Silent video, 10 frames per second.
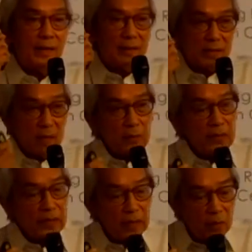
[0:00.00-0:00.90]
something
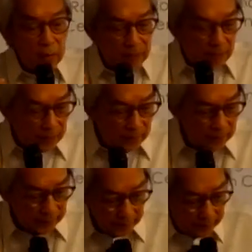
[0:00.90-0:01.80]
that I will be
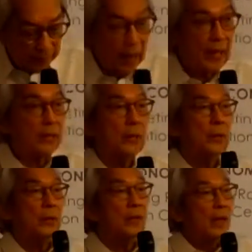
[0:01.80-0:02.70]
coming back
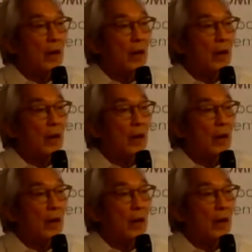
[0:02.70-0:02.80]
to